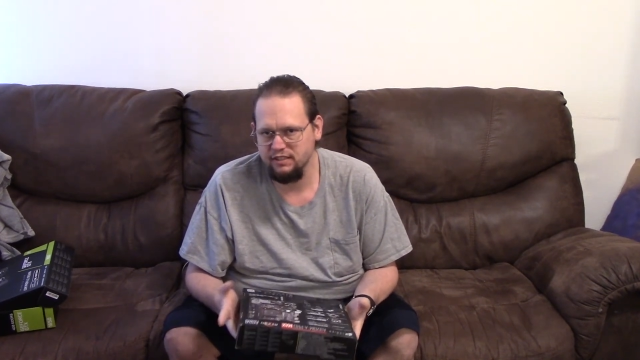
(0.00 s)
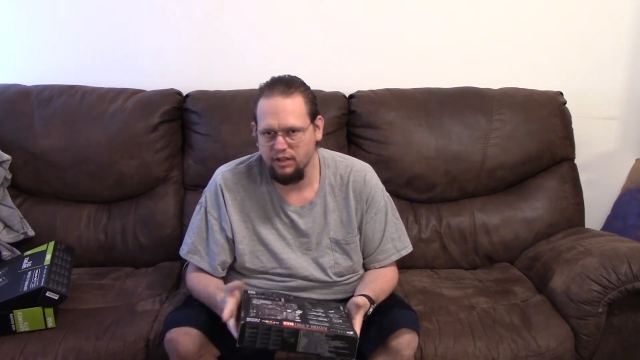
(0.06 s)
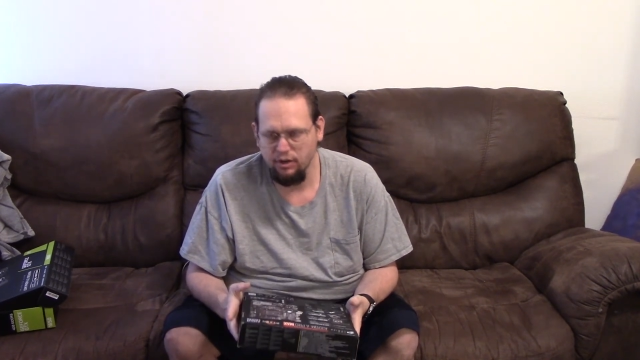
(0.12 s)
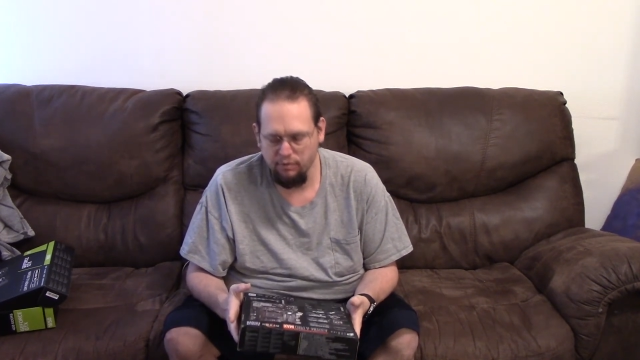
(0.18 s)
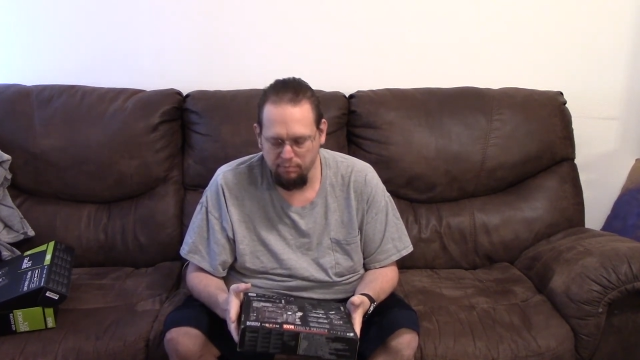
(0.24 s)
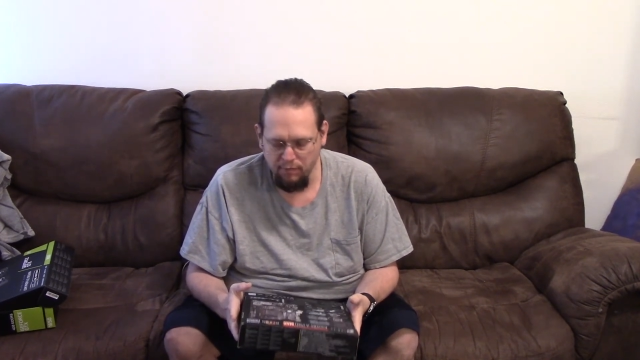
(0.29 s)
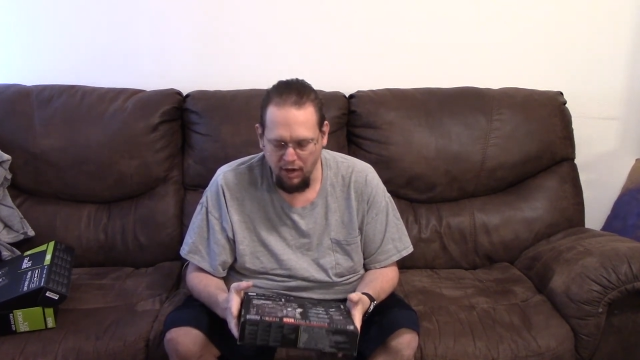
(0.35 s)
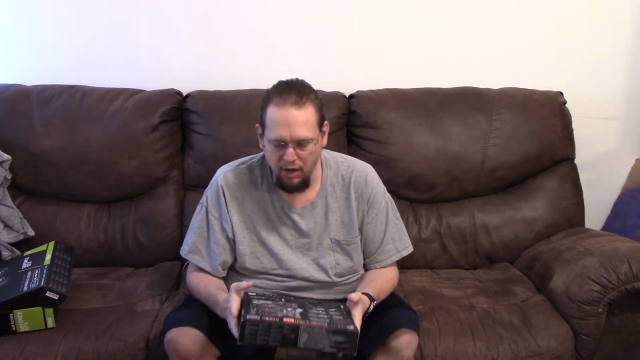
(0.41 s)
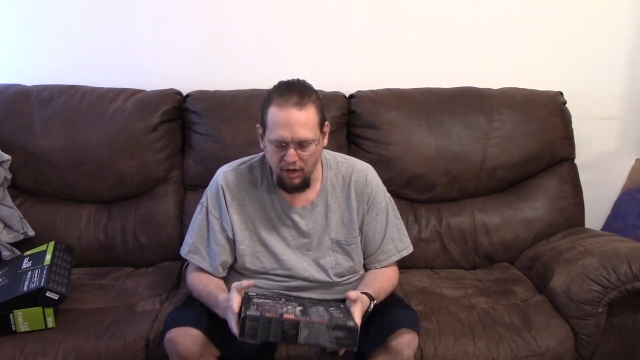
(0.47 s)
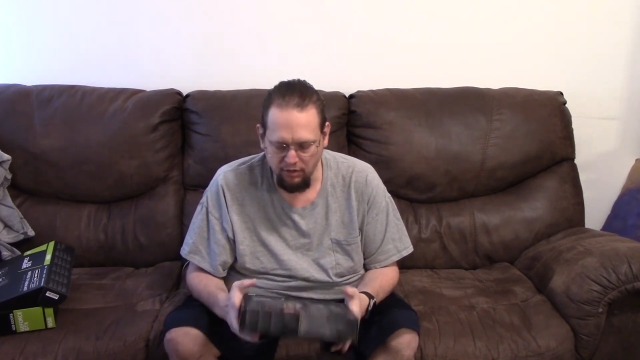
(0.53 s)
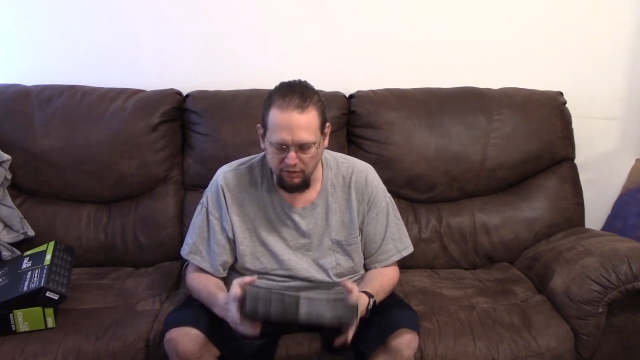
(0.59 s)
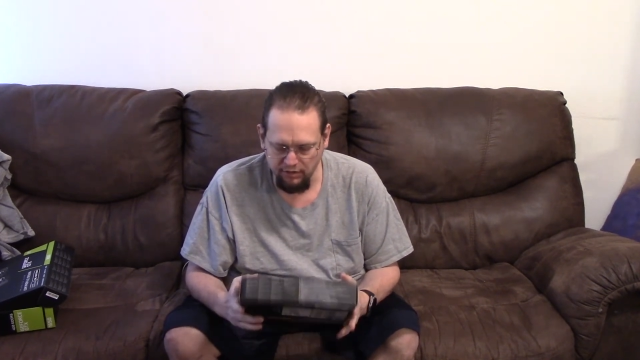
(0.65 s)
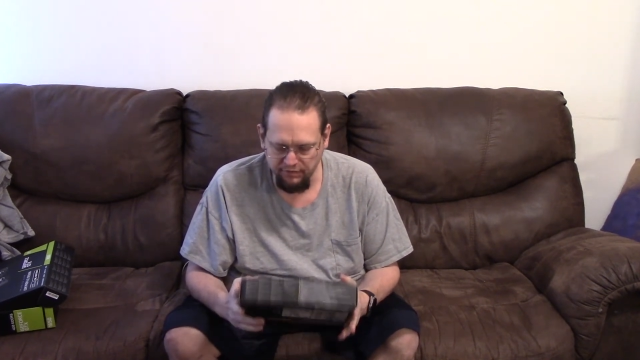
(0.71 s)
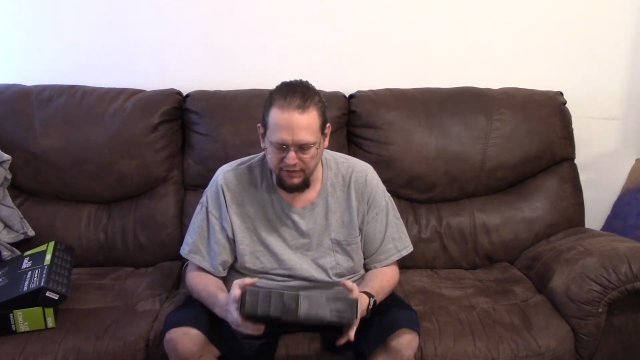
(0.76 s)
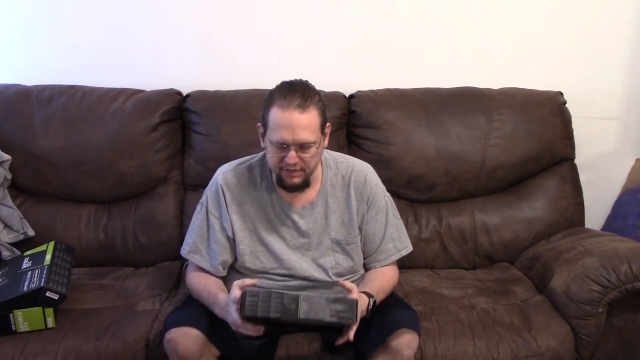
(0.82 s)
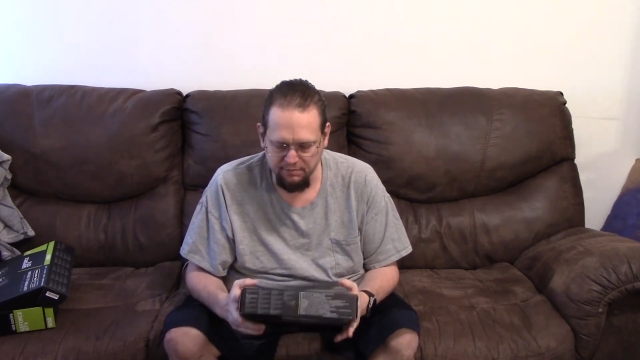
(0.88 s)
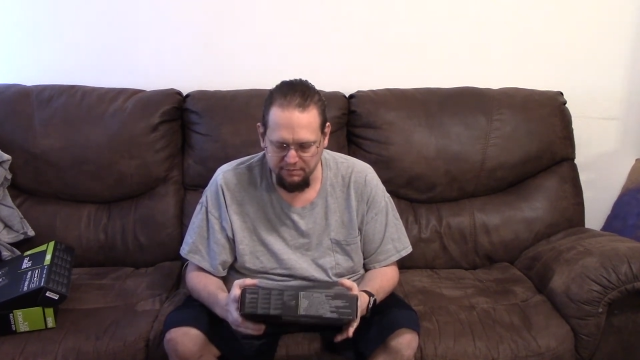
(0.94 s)
their model
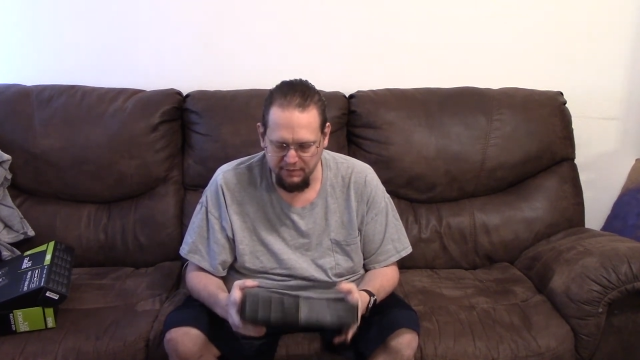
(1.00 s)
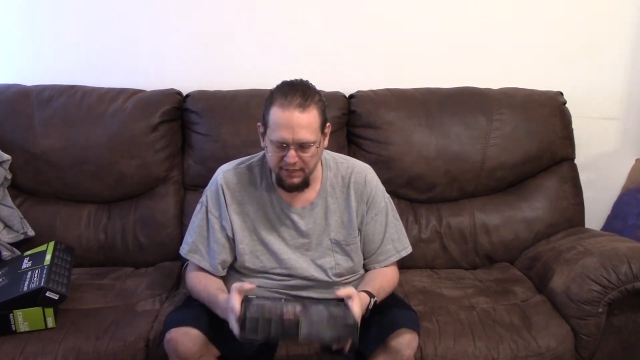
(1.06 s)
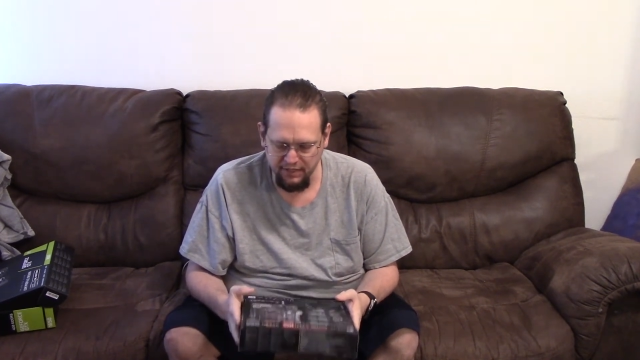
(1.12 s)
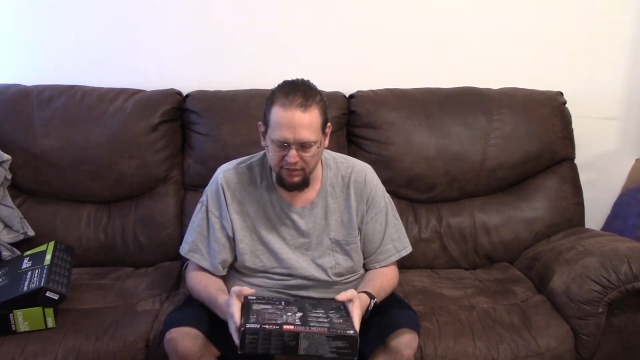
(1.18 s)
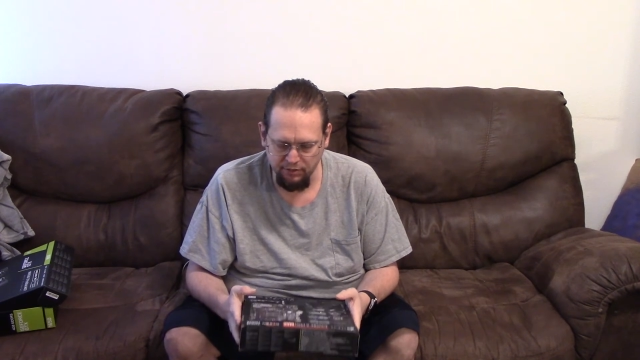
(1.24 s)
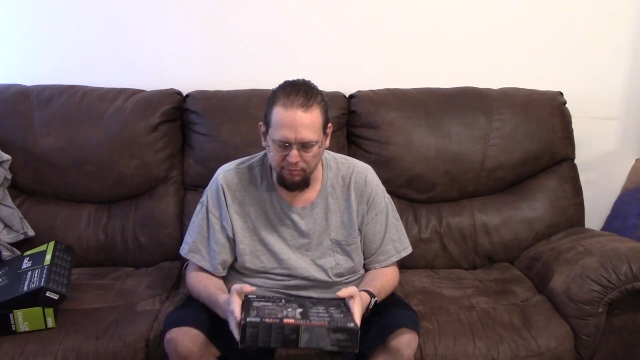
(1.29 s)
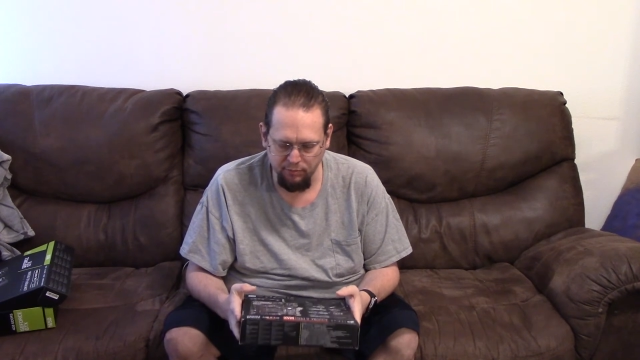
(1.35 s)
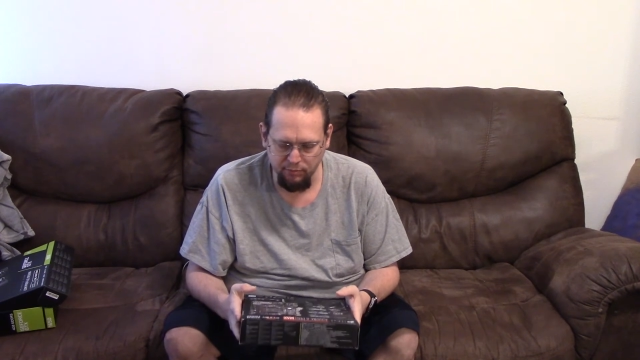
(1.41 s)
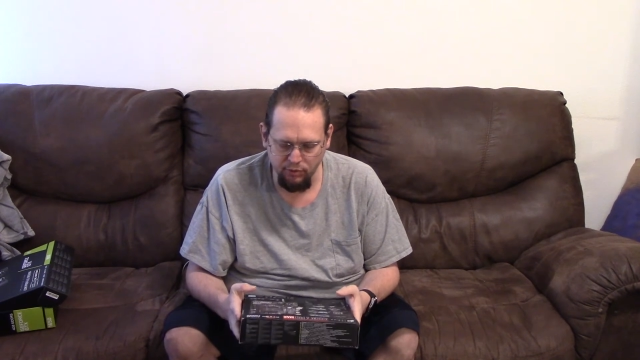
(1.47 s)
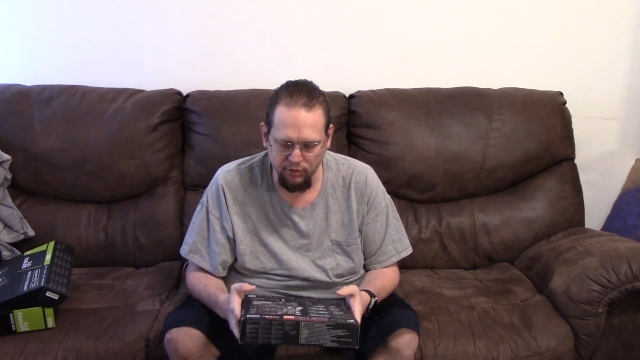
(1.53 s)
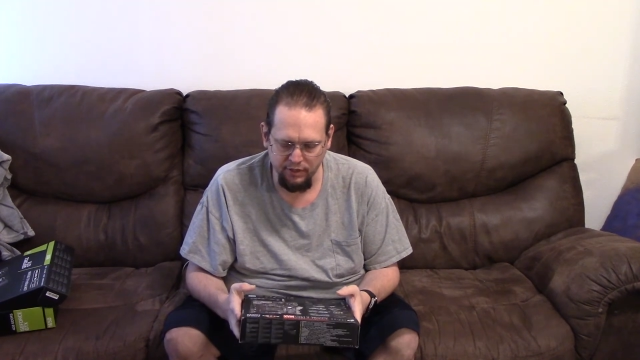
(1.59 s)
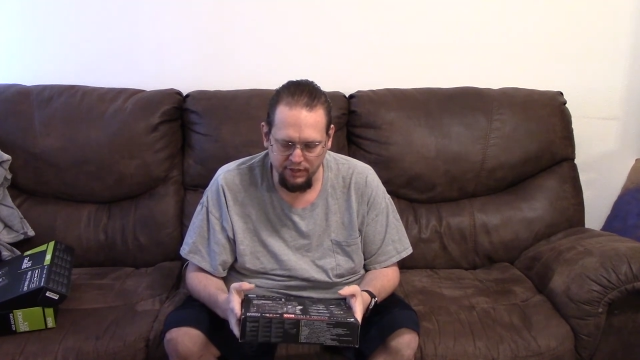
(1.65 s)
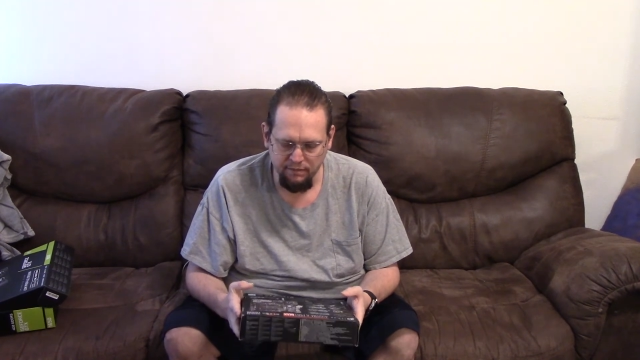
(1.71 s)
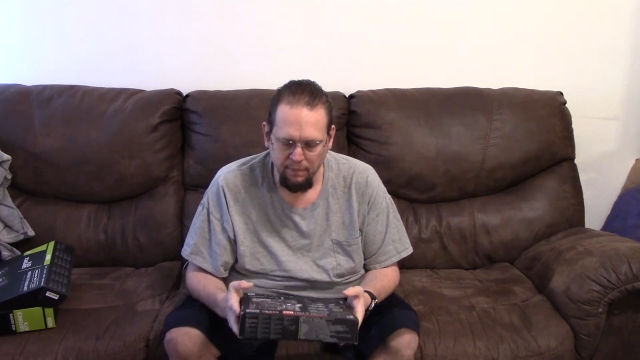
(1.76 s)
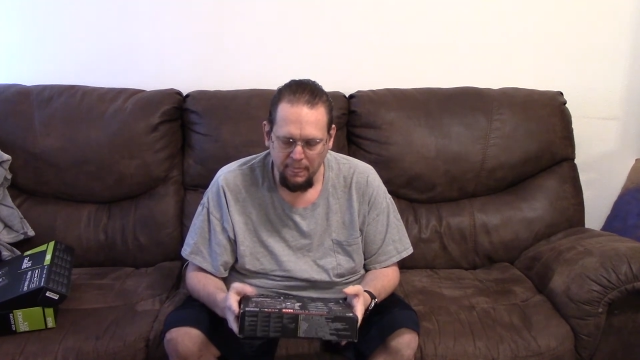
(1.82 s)
of this particular board.